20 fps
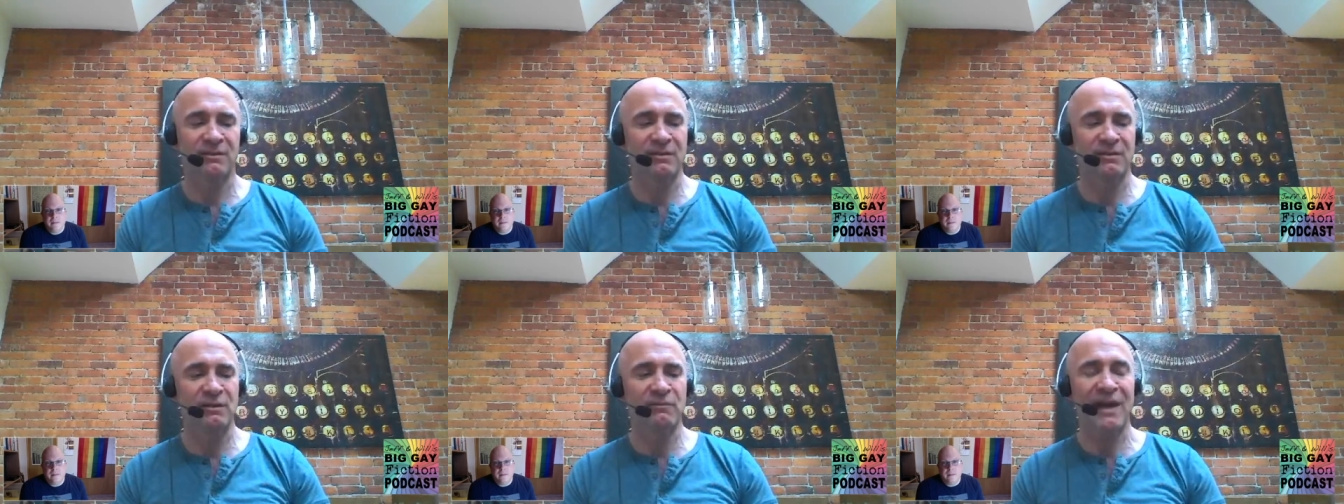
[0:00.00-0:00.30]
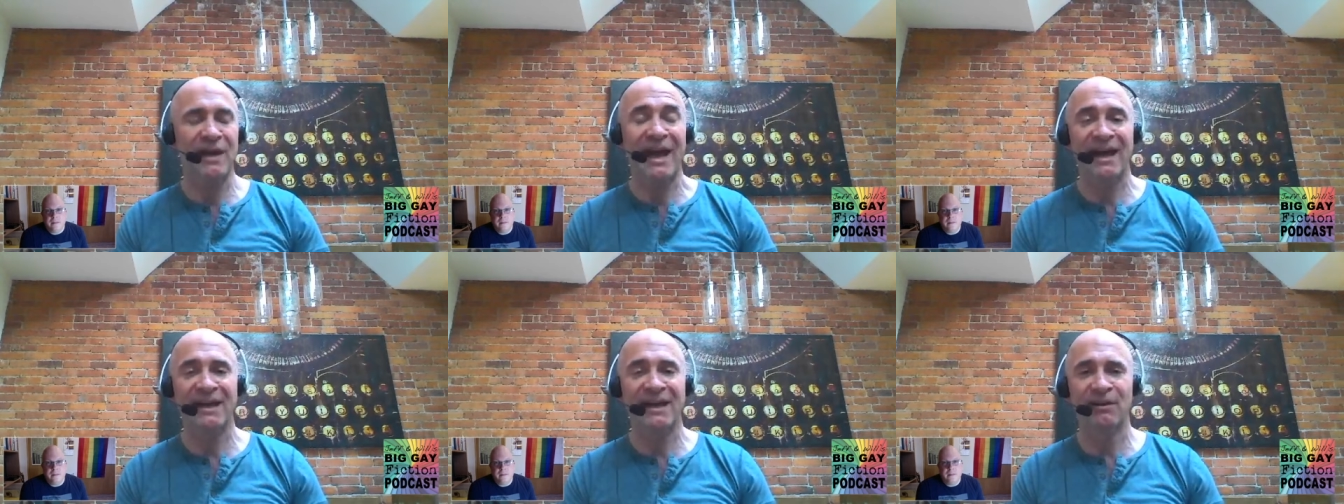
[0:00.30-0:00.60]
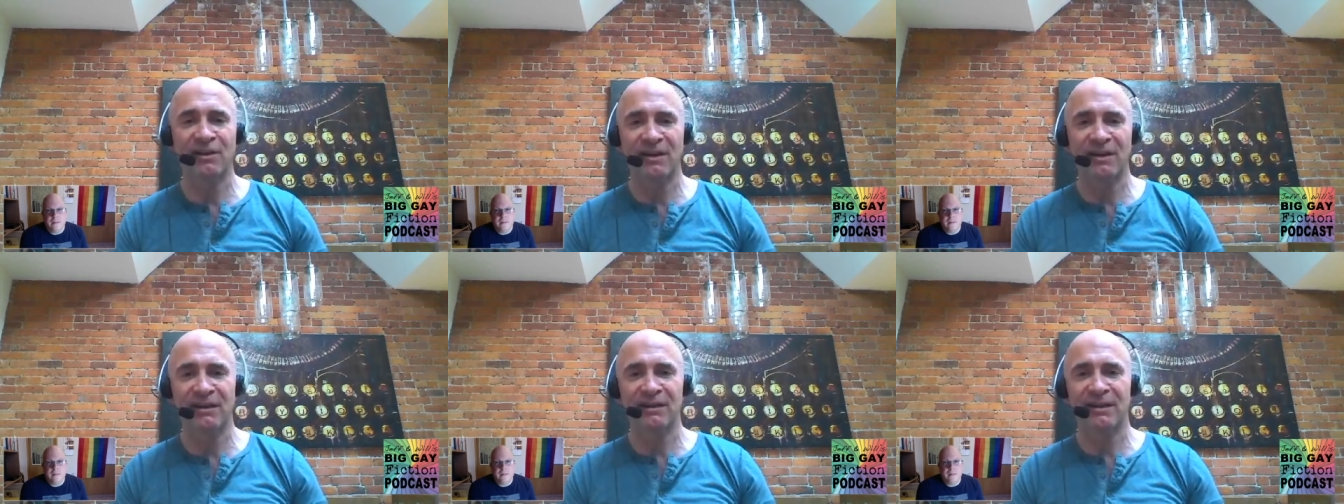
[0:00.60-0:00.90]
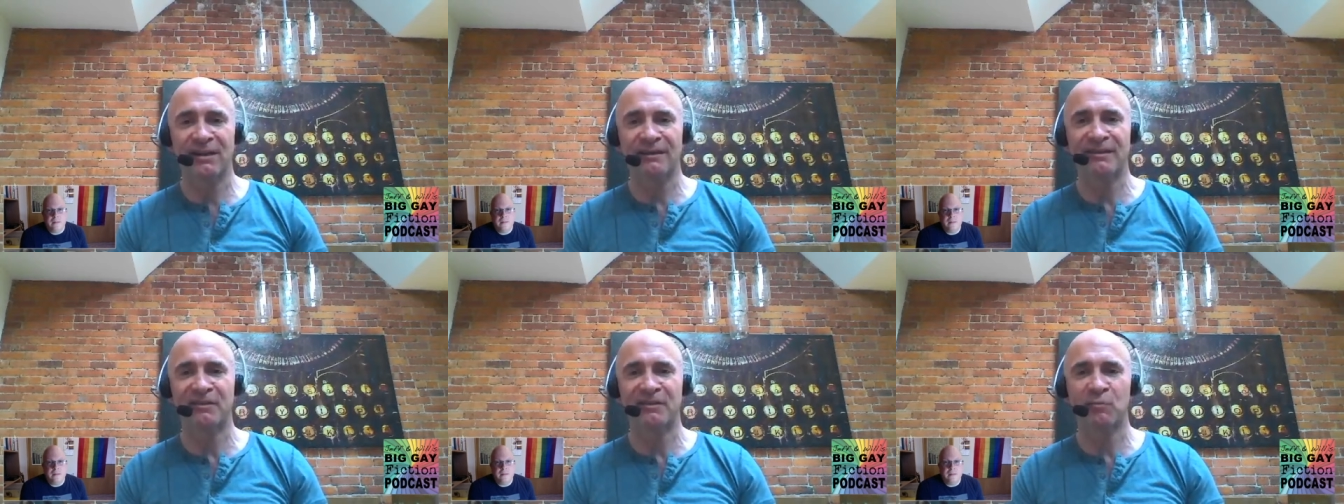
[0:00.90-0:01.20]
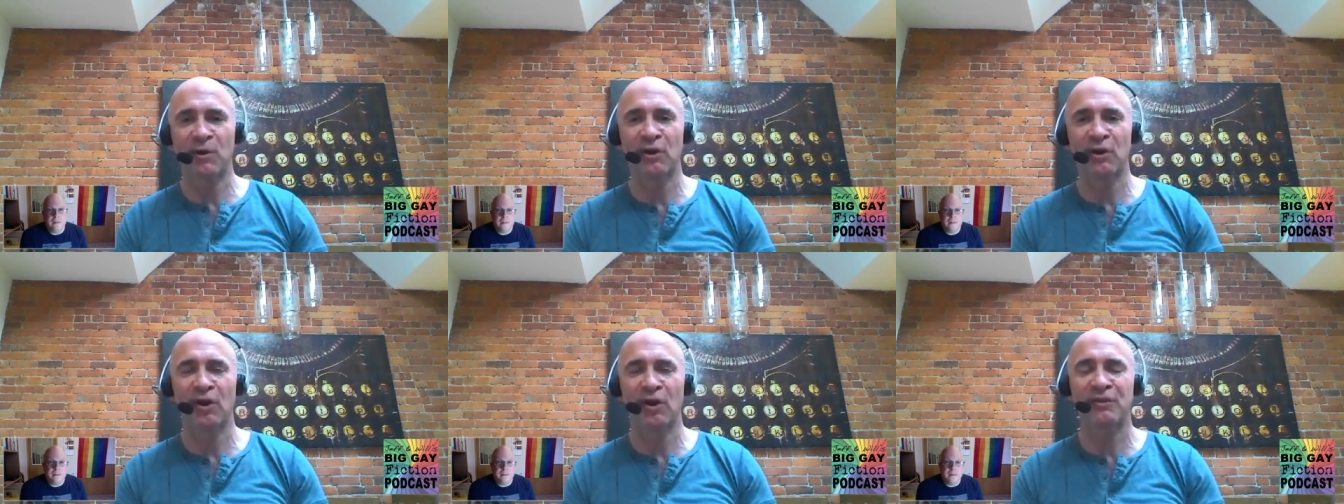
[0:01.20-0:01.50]
you've had at least
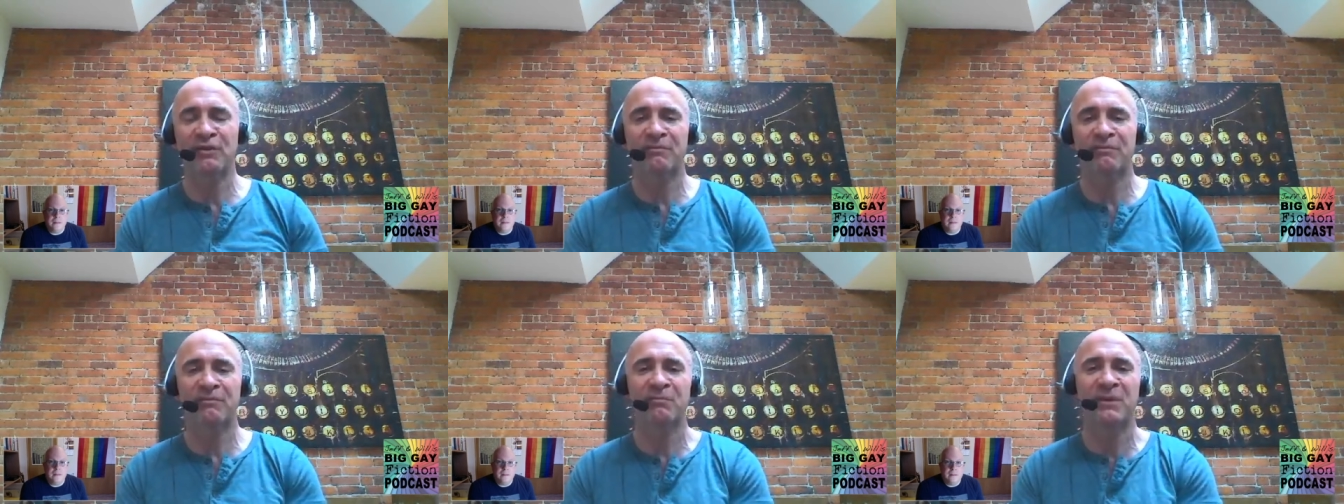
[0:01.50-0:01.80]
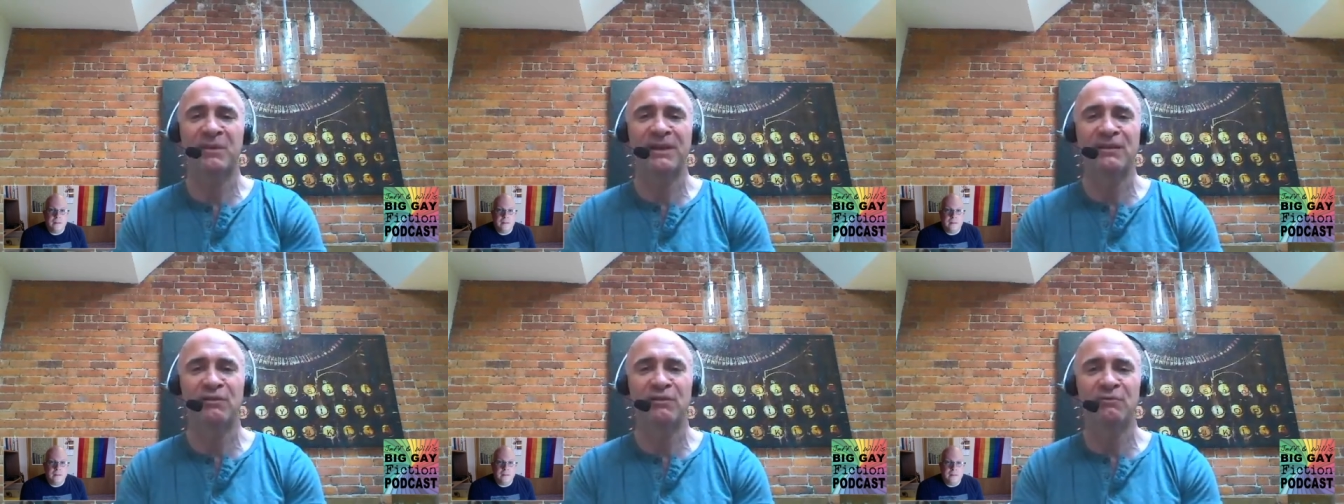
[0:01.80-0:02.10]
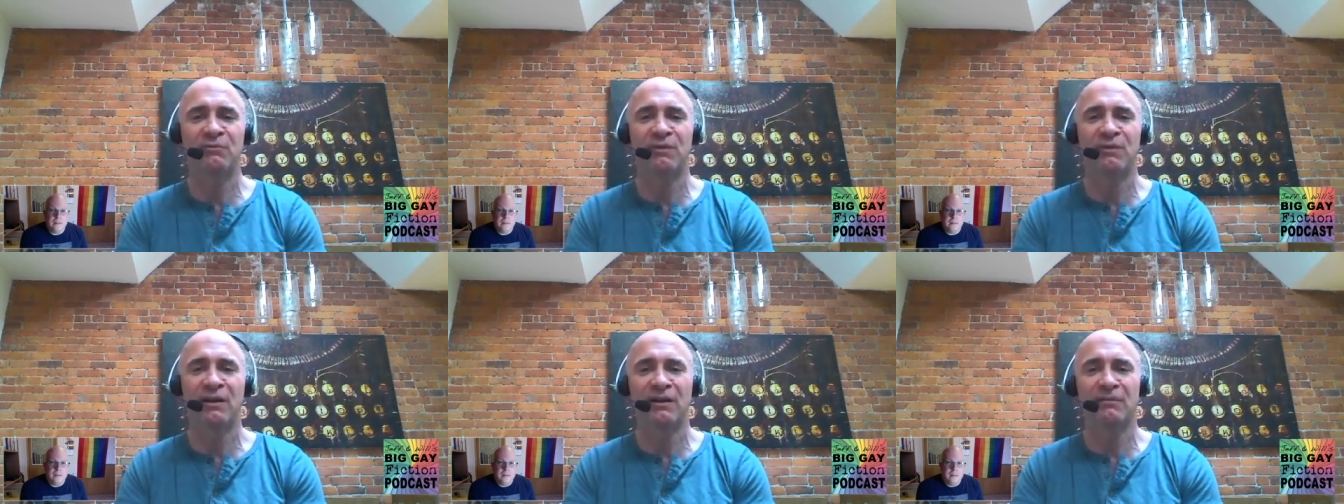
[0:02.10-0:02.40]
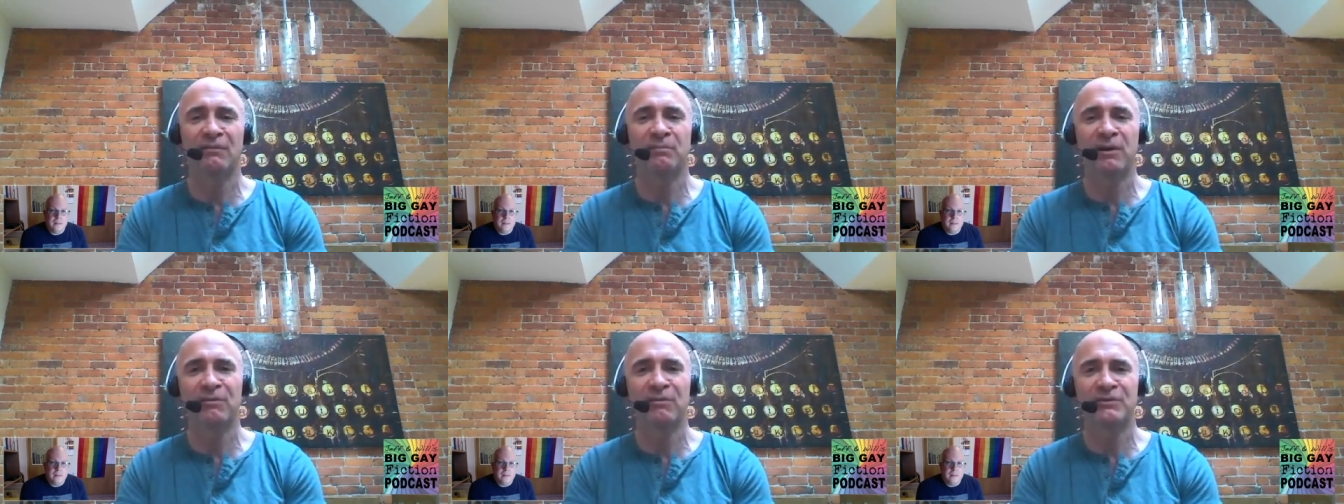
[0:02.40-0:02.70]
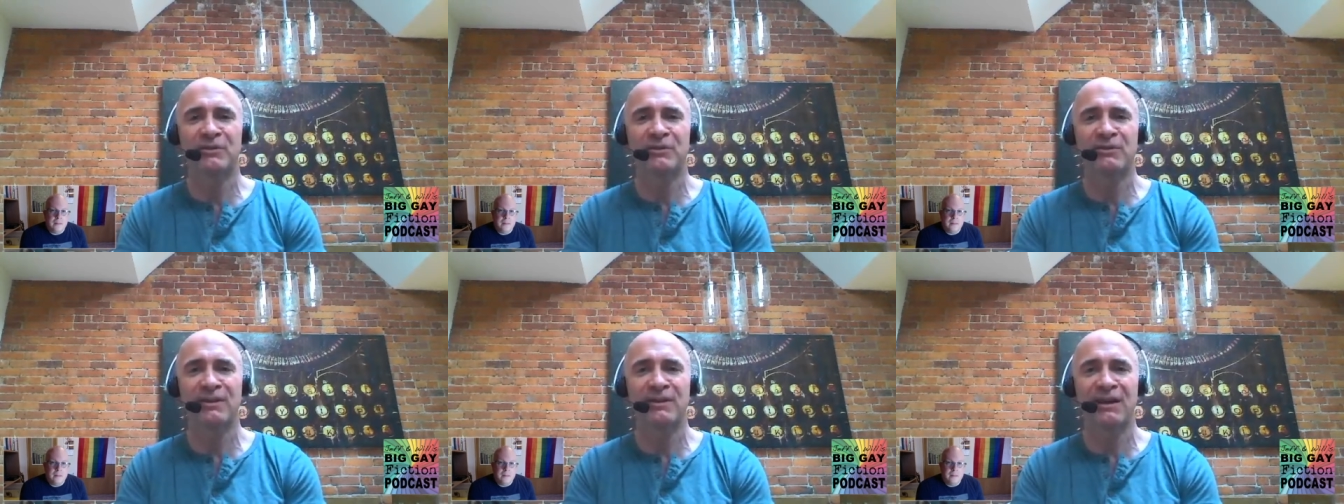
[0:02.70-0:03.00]
one author from my new
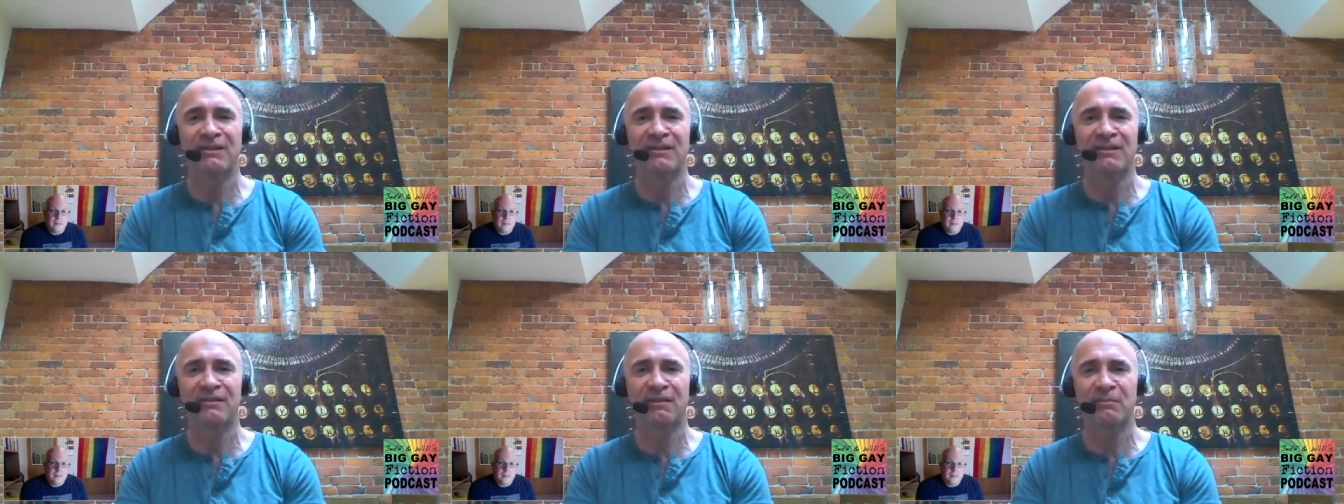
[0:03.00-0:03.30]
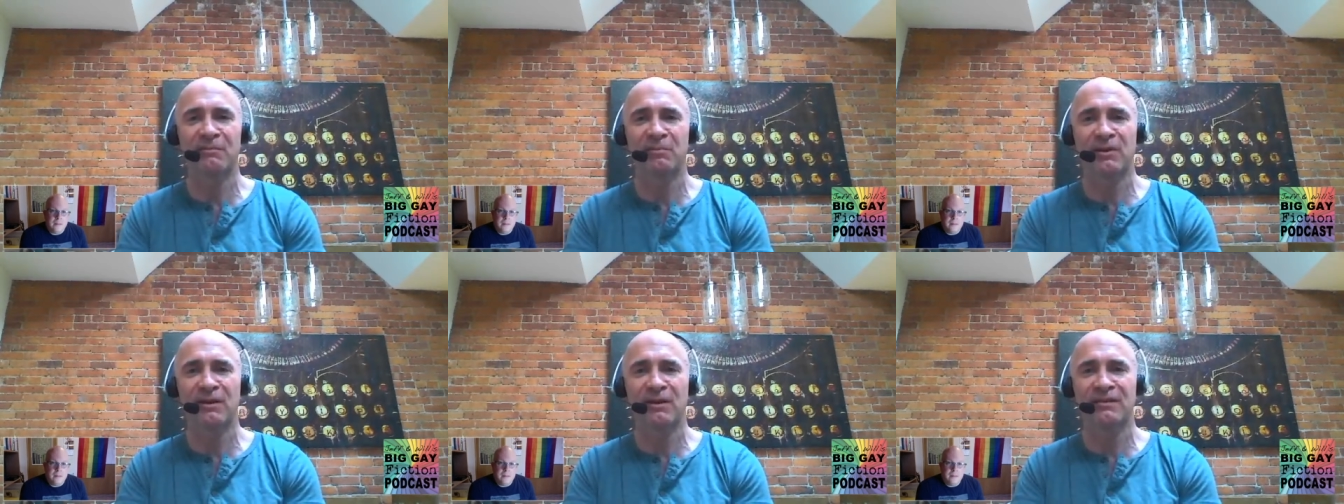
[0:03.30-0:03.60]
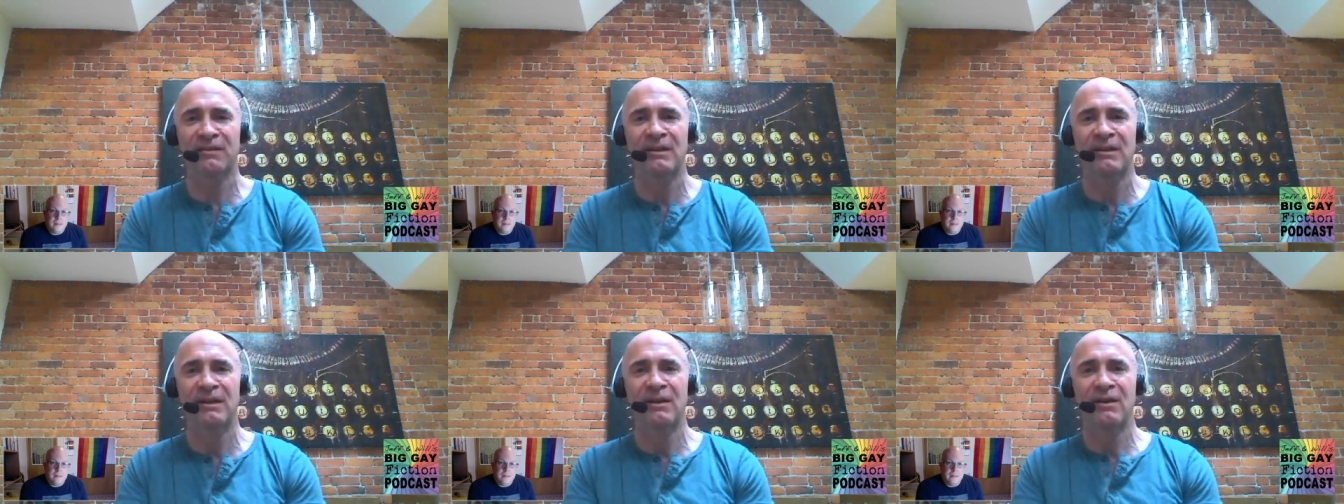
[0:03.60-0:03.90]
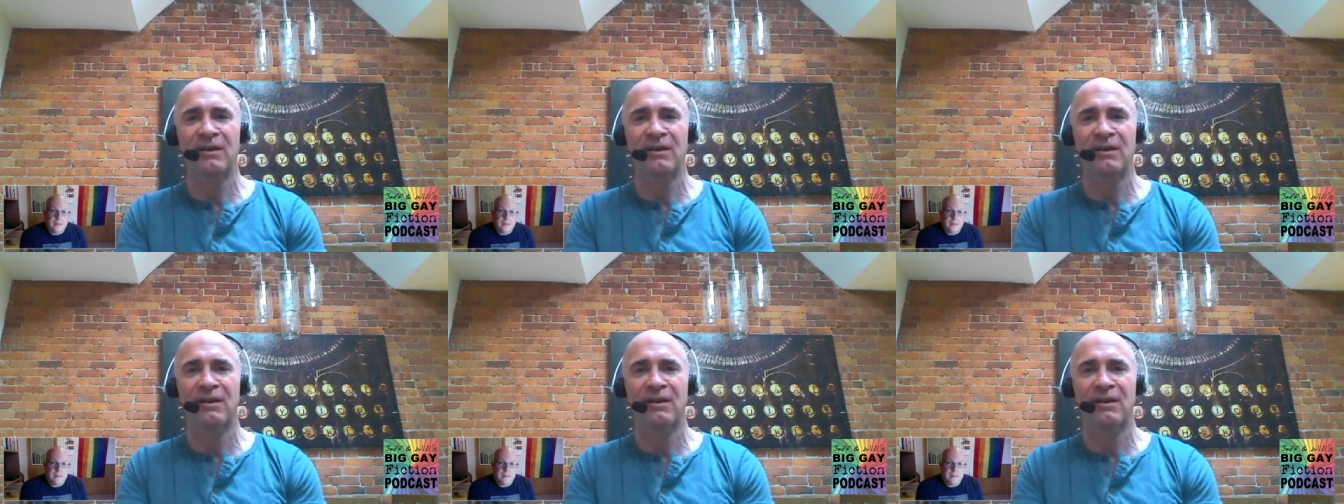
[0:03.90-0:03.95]
publisher, 9 Star Press,